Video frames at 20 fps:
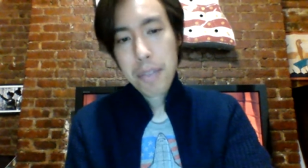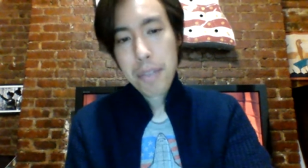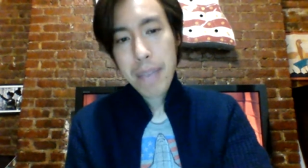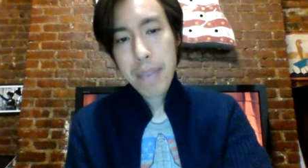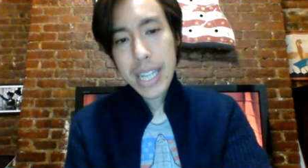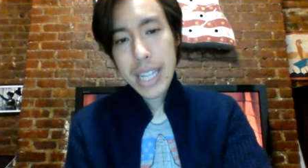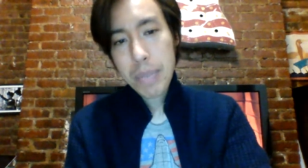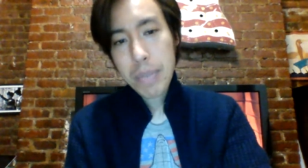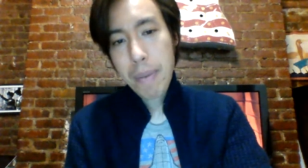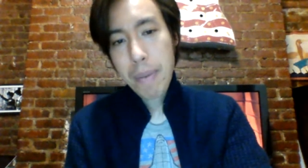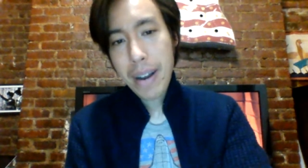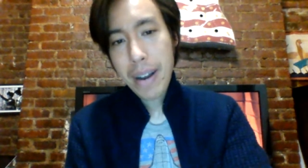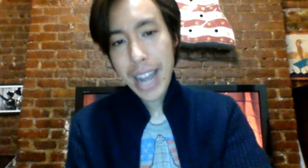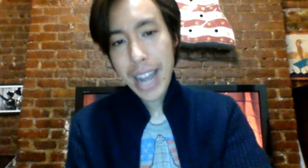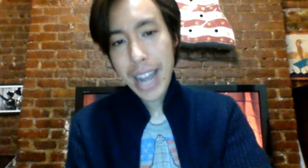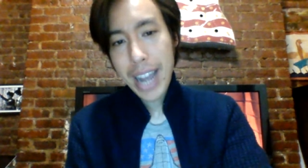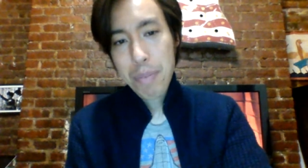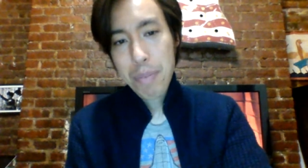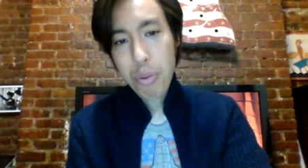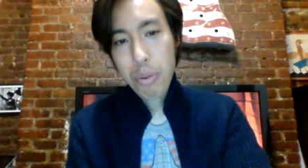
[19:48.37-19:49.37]
makes up about
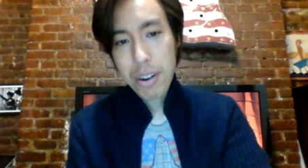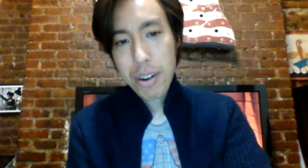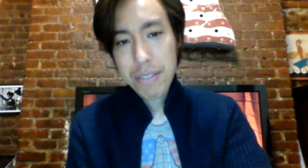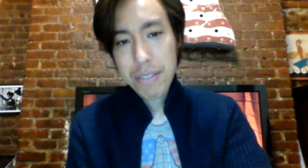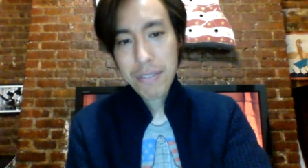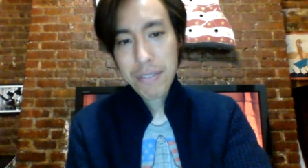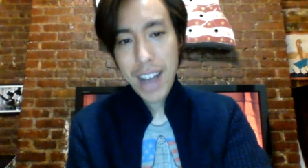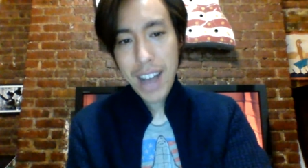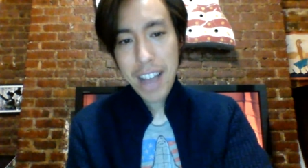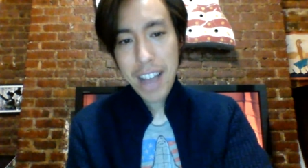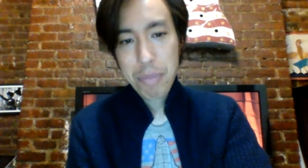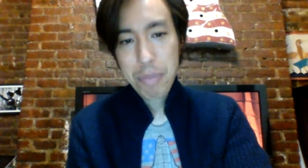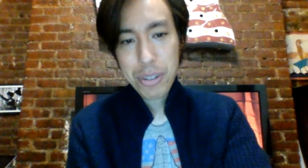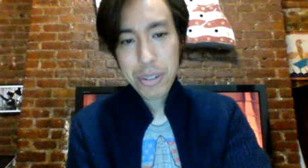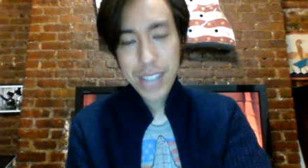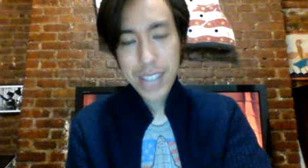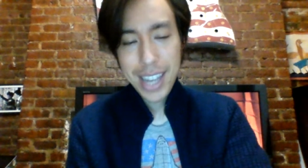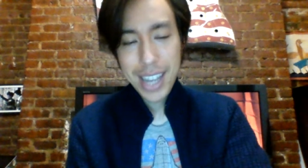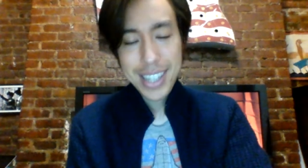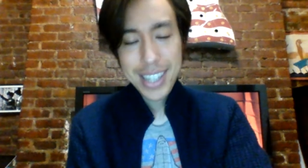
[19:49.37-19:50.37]

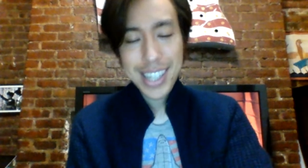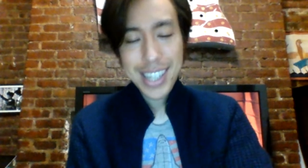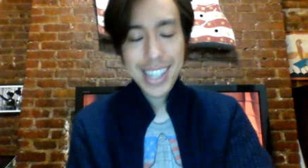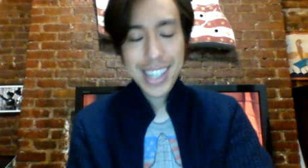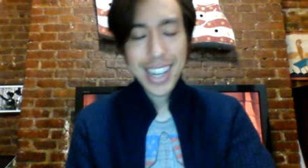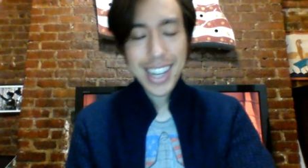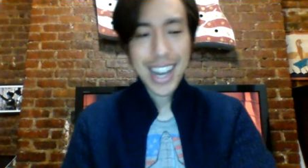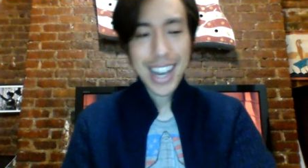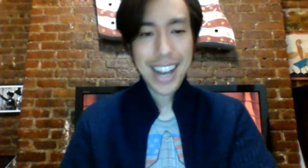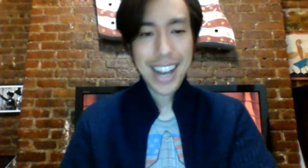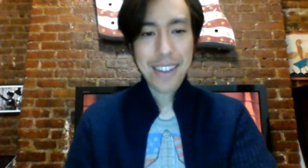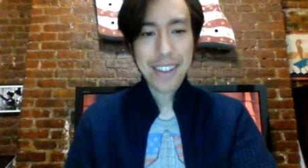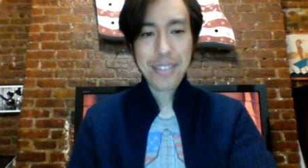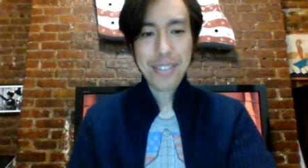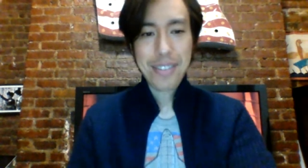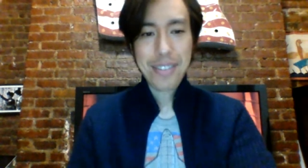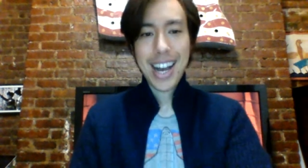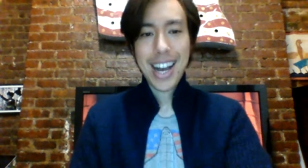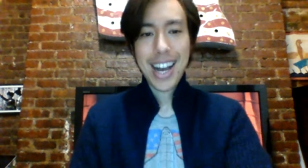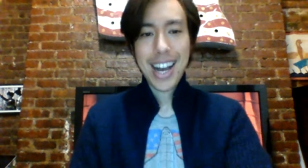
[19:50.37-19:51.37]
8.5%
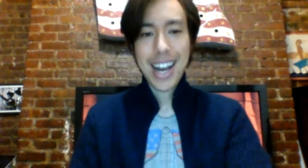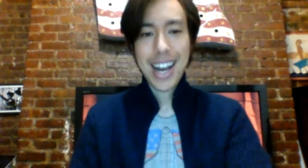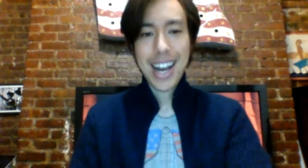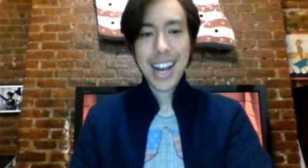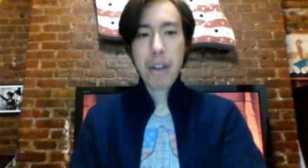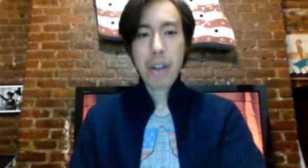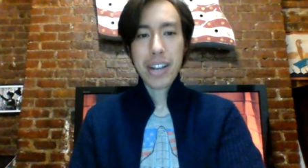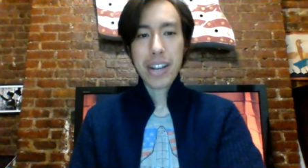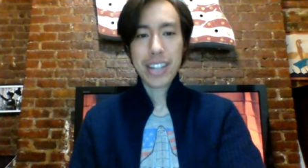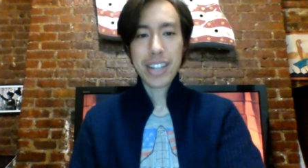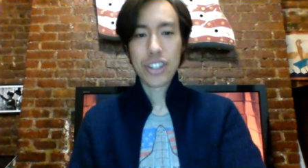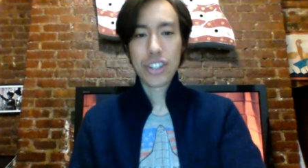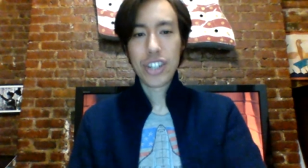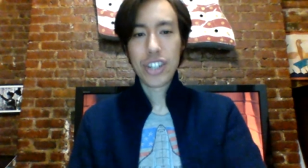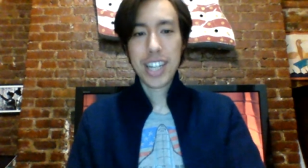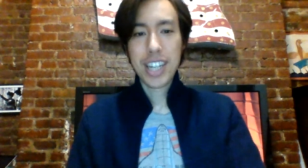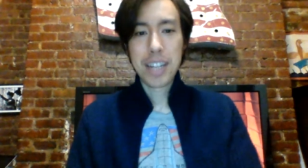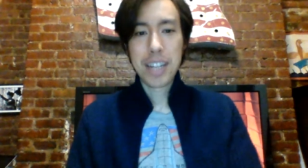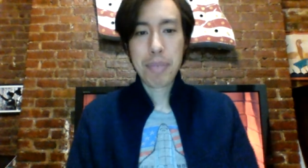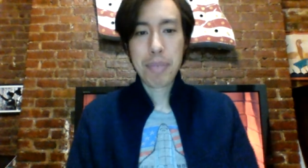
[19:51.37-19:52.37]
of American
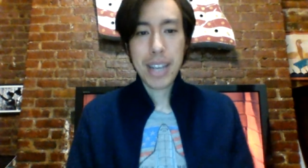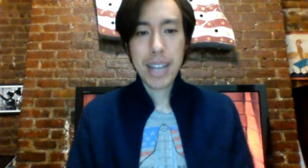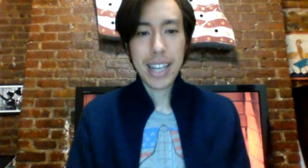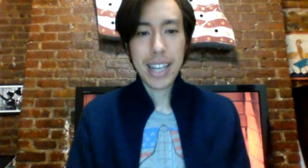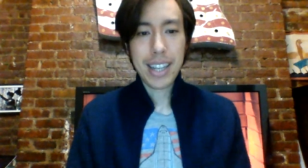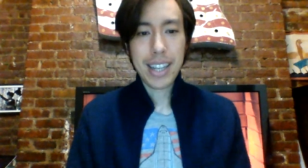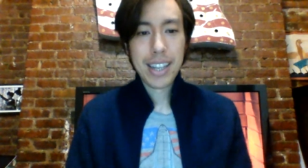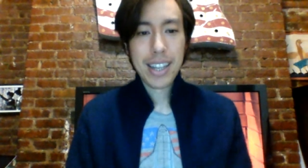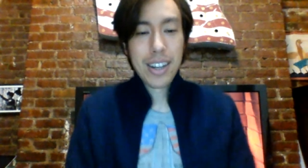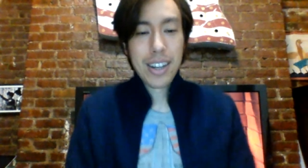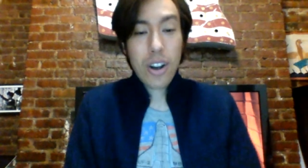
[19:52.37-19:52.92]
GDP,